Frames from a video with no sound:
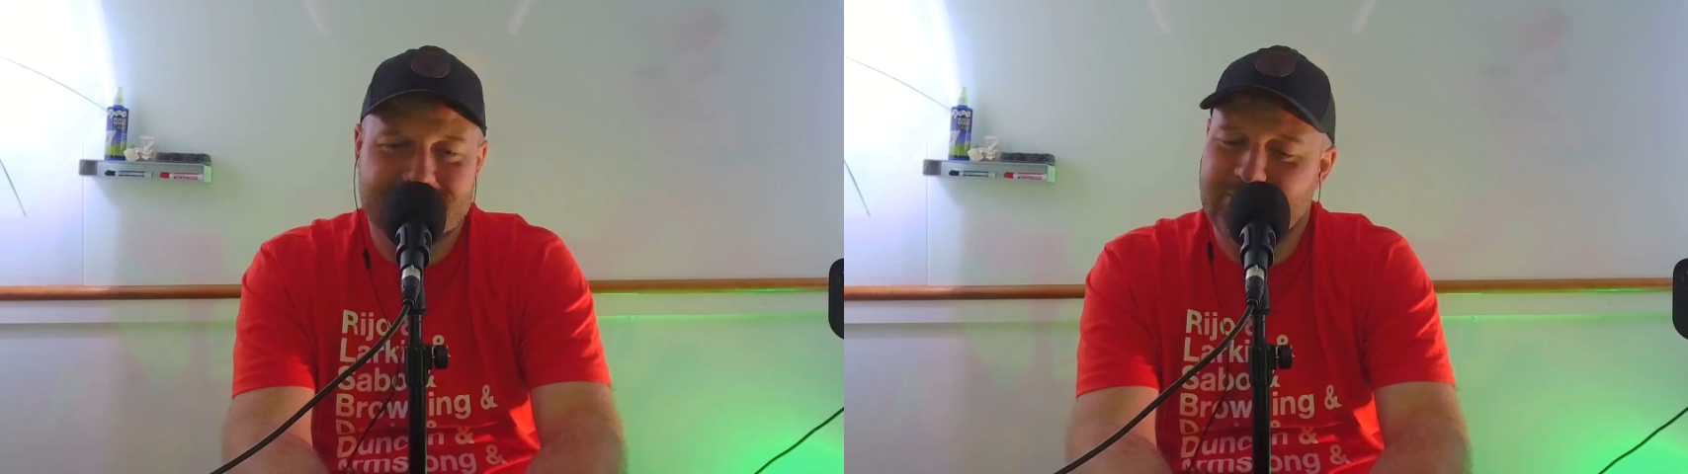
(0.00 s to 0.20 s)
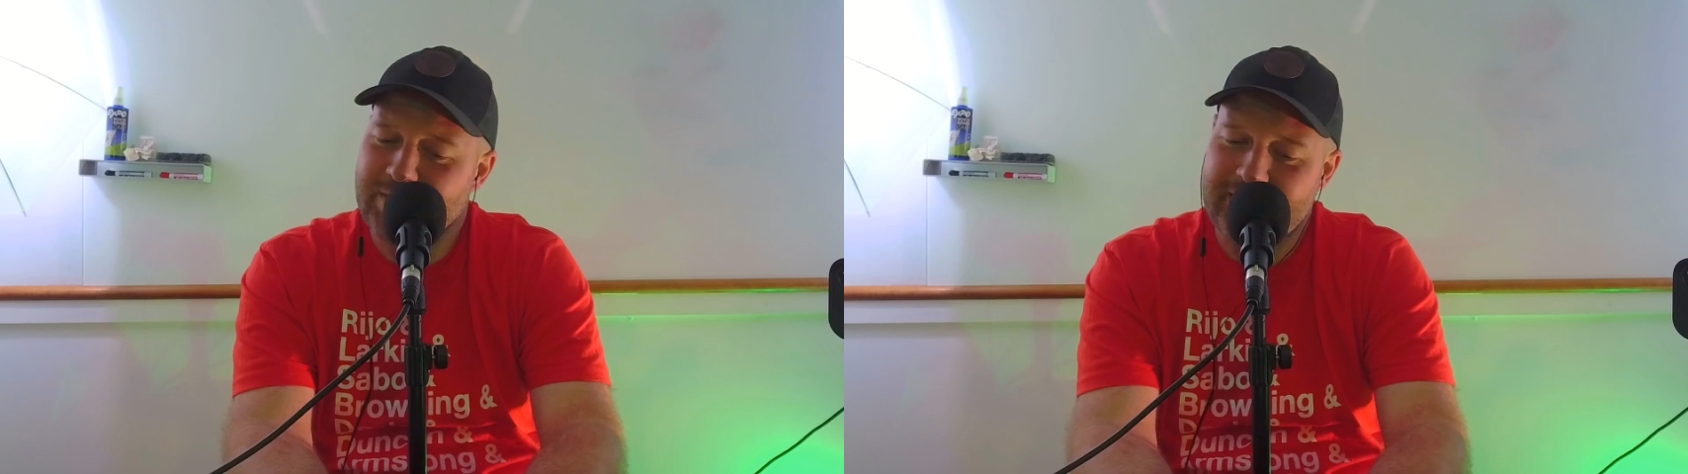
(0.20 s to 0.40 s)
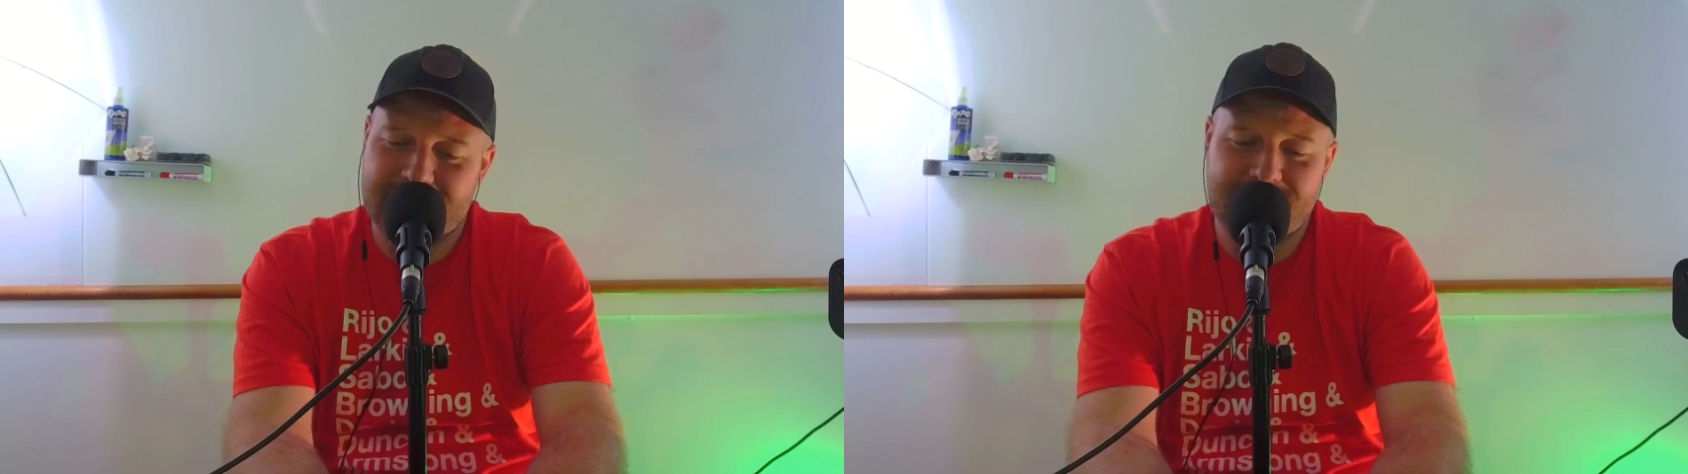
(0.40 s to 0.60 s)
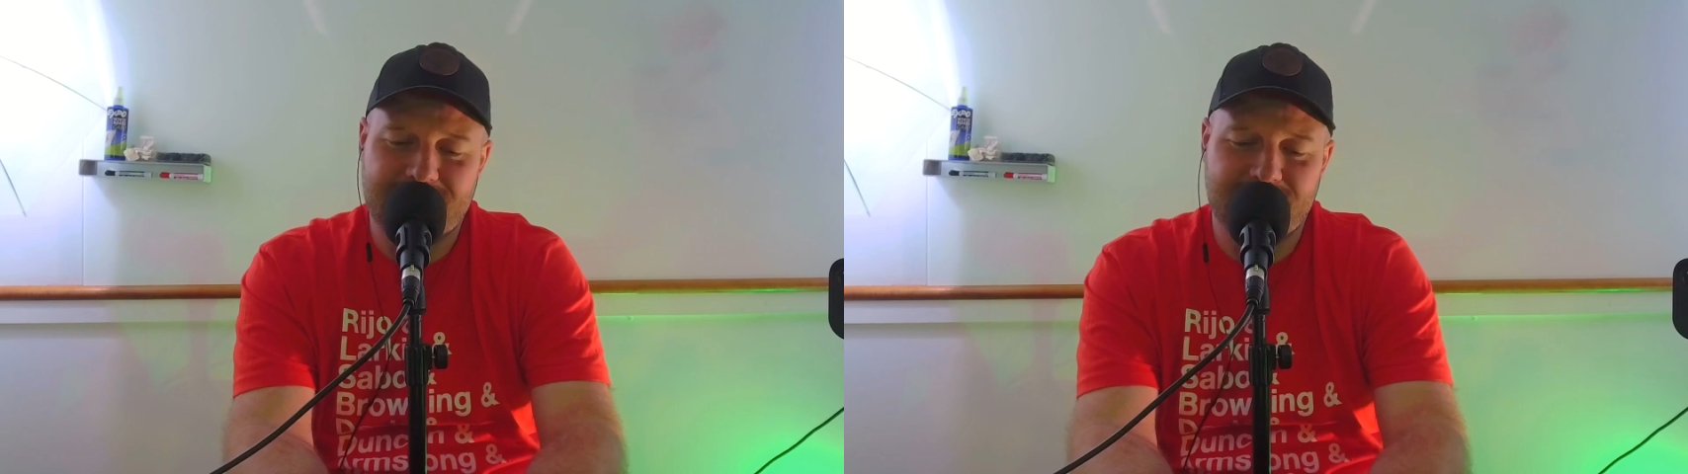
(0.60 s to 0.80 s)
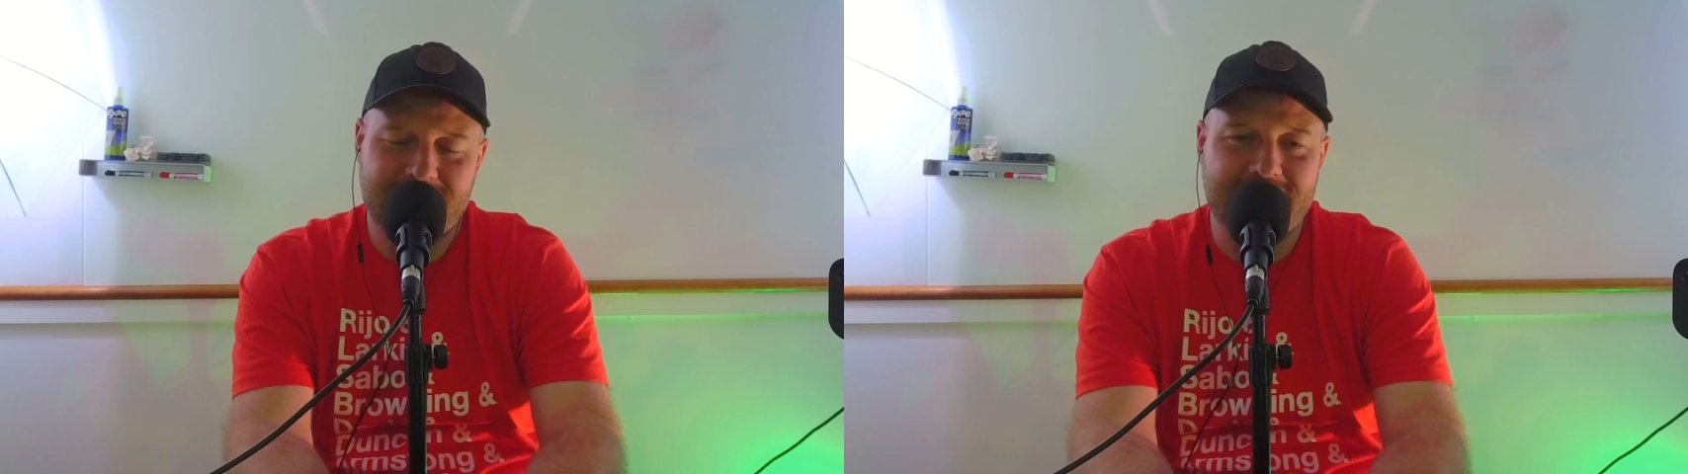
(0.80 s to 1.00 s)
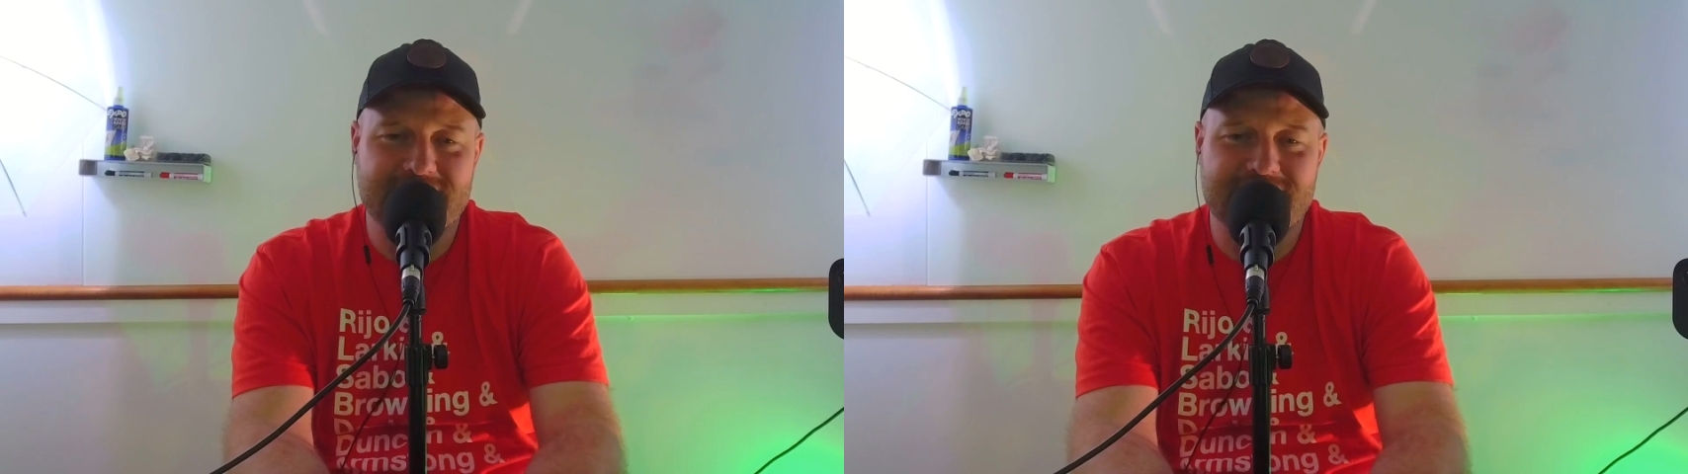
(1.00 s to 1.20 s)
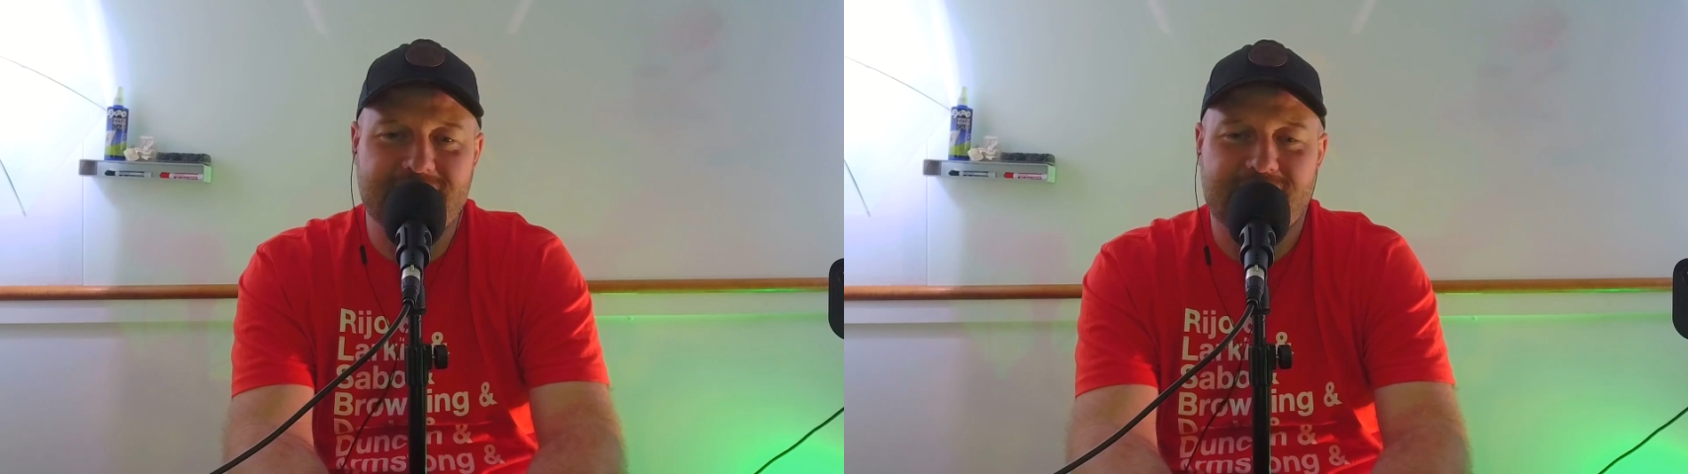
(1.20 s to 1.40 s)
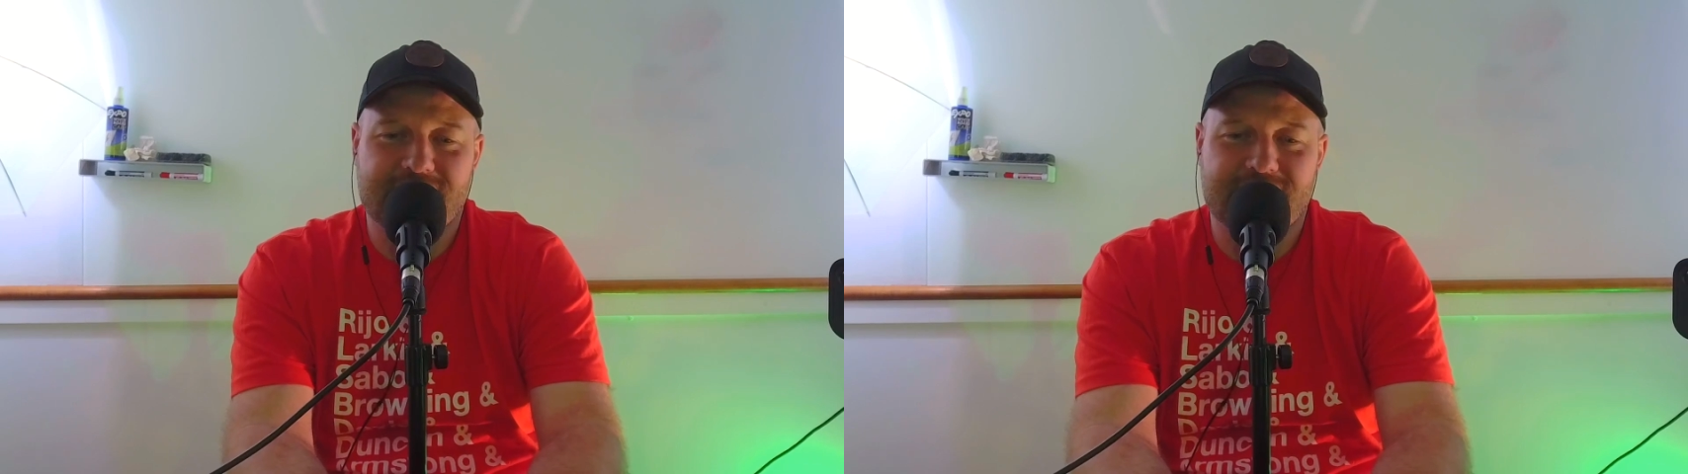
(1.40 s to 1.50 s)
uh, well you know. you know. what it's